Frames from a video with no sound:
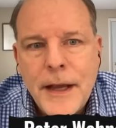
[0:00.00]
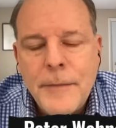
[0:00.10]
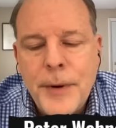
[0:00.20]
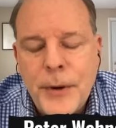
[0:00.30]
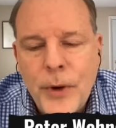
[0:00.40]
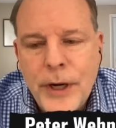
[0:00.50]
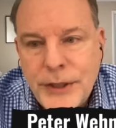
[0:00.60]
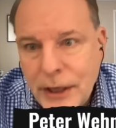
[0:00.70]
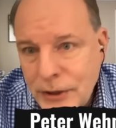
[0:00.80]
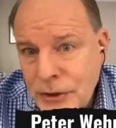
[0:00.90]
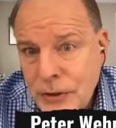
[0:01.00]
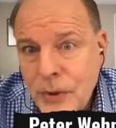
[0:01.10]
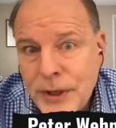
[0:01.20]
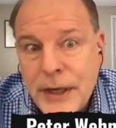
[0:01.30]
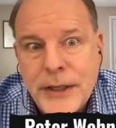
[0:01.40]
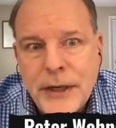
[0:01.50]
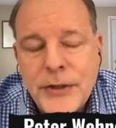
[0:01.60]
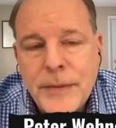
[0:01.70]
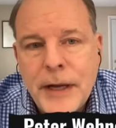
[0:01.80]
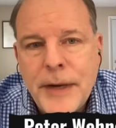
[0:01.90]
But what it tells you, one thing it tells
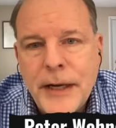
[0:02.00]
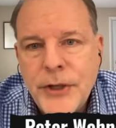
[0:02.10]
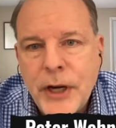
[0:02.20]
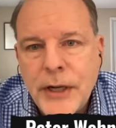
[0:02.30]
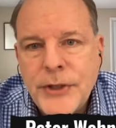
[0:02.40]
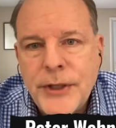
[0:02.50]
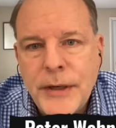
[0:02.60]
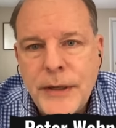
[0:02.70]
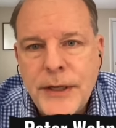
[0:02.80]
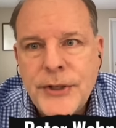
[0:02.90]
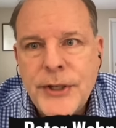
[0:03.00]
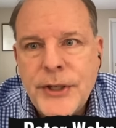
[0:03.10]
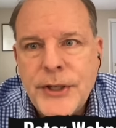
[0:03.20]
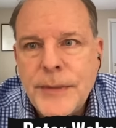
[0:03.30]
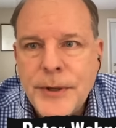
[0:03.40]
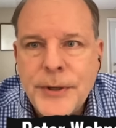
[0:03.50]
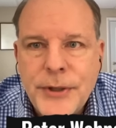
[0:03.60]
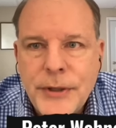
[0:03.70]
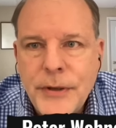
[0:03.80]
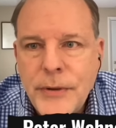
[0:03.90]
you about Mike Johnson is this is a
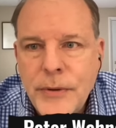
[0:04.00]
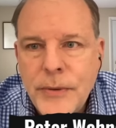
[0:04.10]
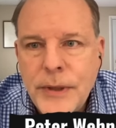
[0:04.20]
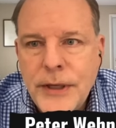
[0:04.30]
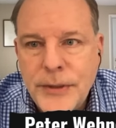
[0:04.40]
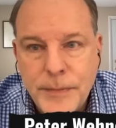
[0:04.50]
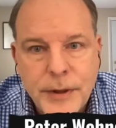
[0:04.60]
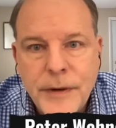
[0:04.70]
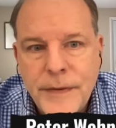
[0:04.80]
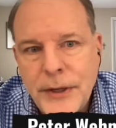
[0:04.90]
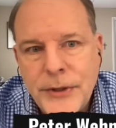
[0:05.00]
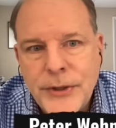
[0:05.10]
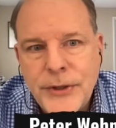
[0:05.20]
person who is impervious